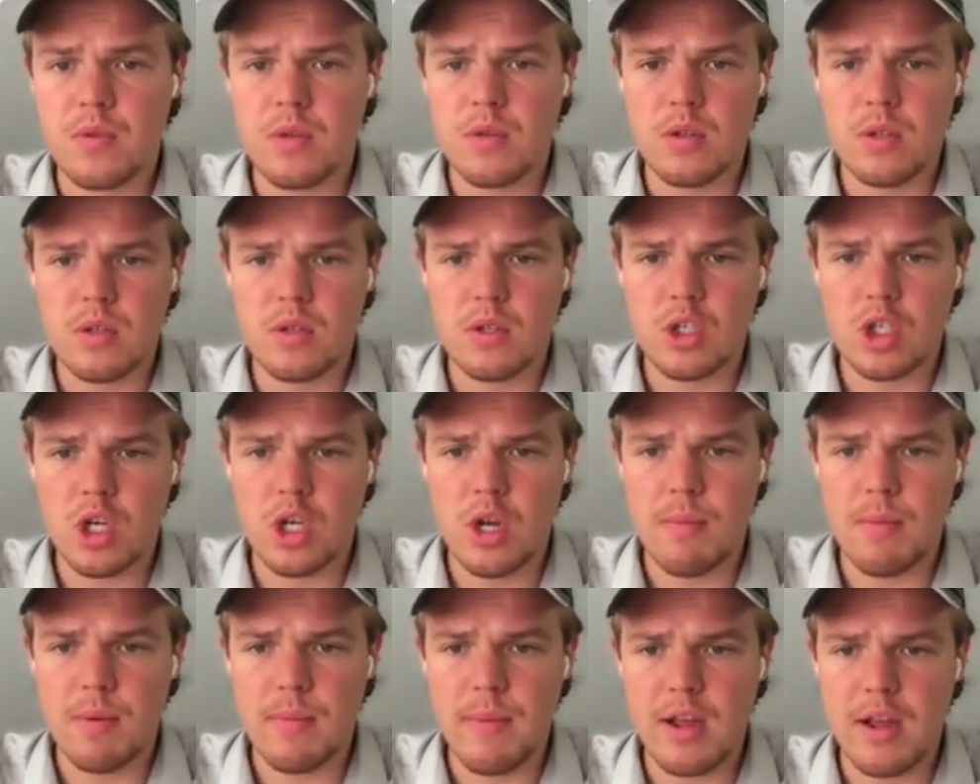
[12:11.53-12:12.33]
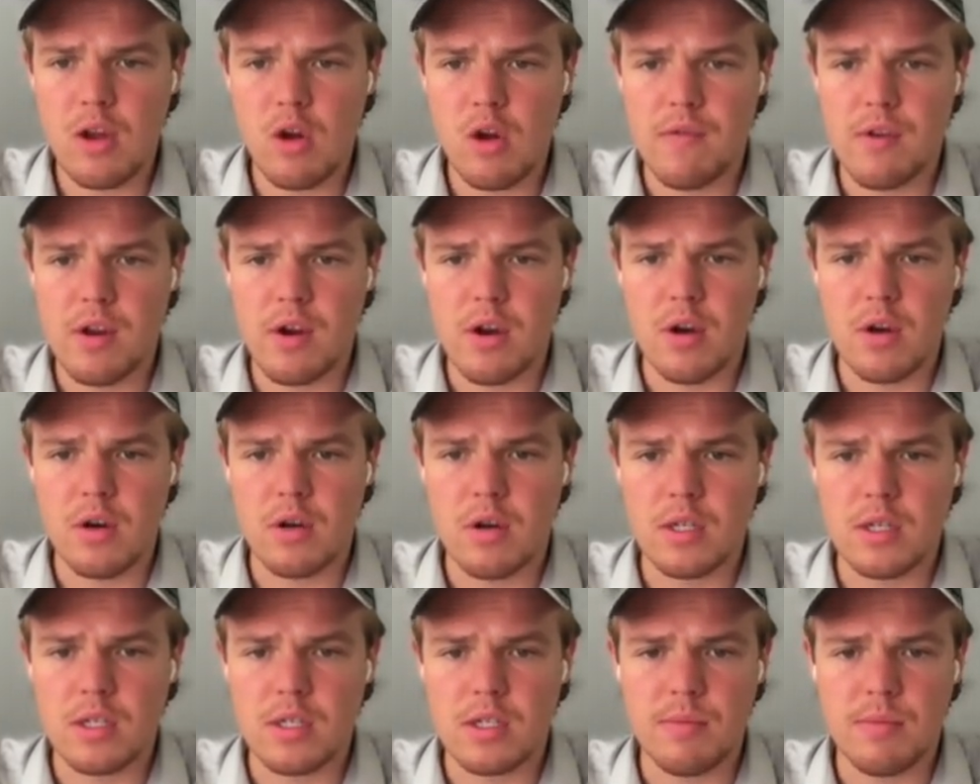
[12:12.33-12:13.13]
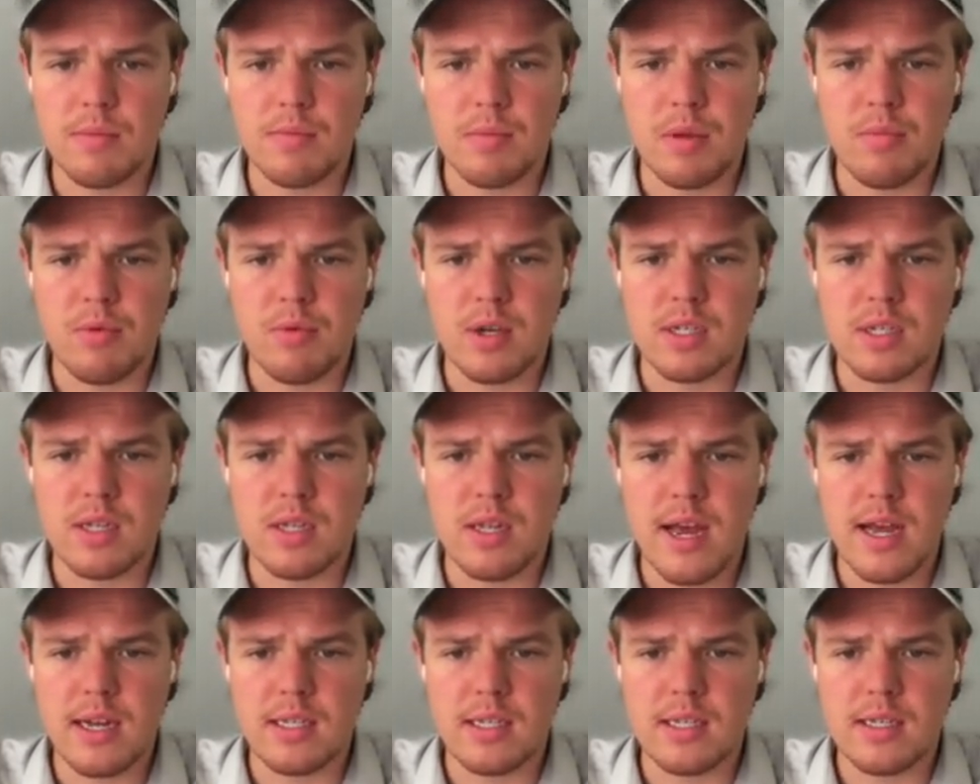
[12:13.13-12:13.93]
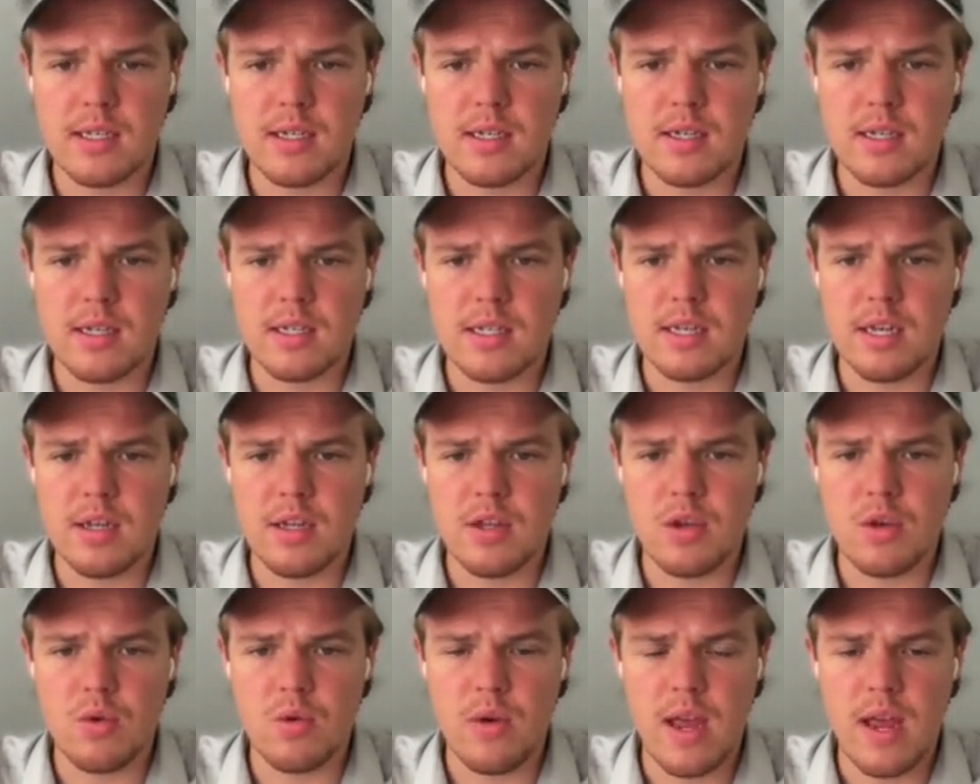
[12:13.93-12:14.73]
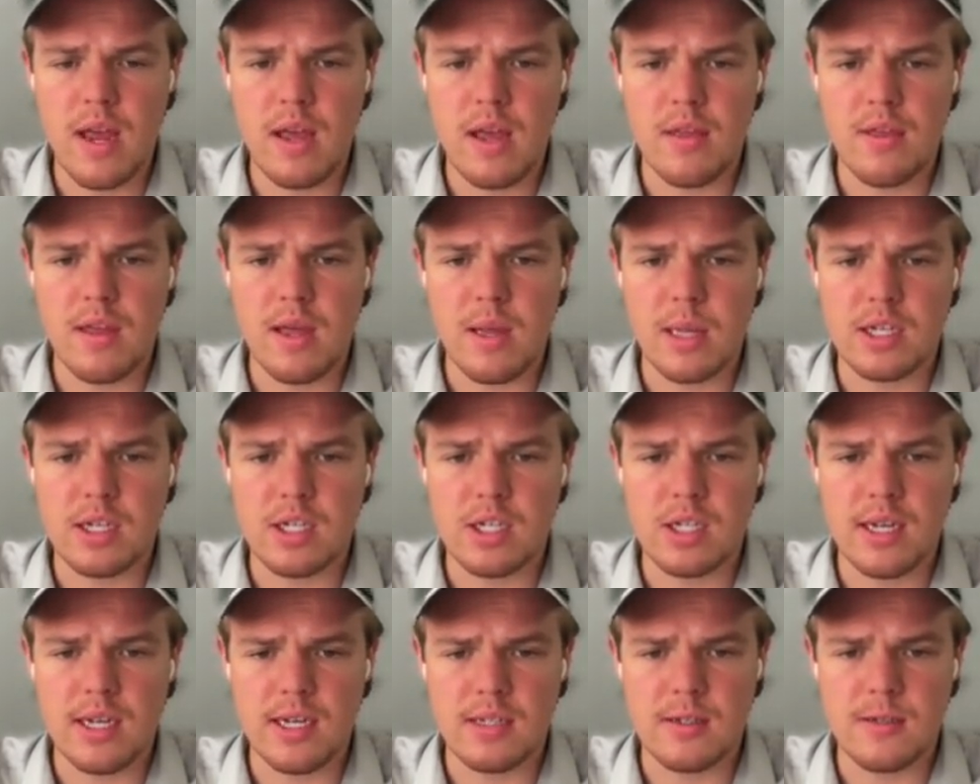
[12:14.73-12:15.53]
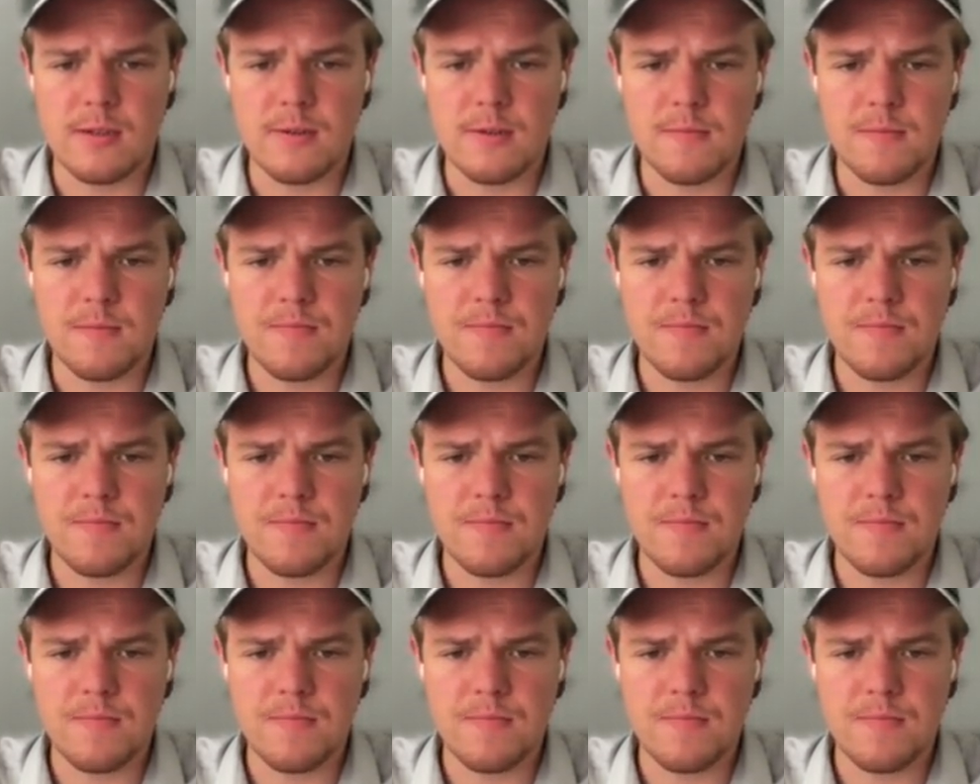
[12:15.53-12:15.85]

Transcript: Jump it back over here, just simply press that, continue, and then let's test it.